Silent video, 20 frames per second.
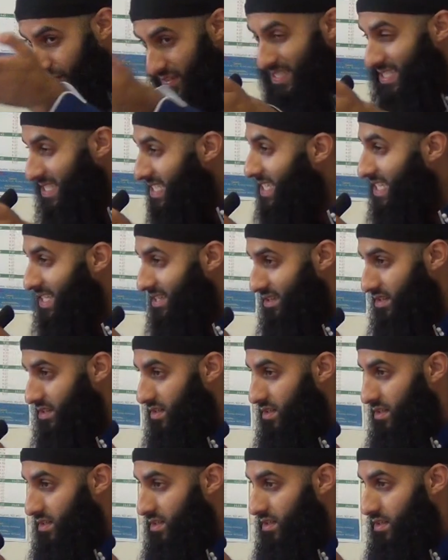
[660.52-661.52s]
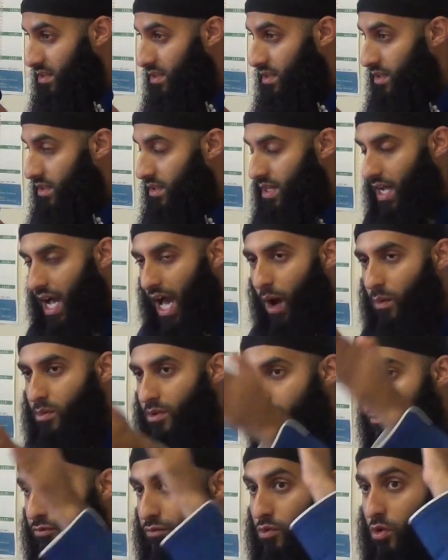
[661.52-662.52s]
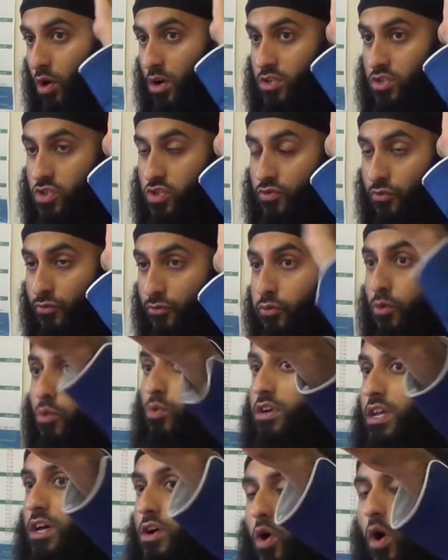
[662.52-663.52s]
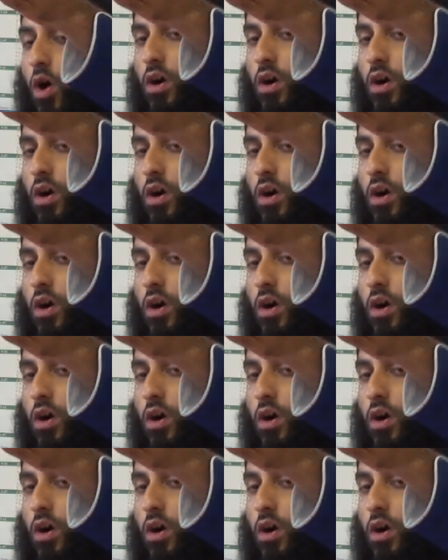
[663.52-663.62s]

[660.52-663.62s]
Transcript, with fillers: sea, I would have gone forward and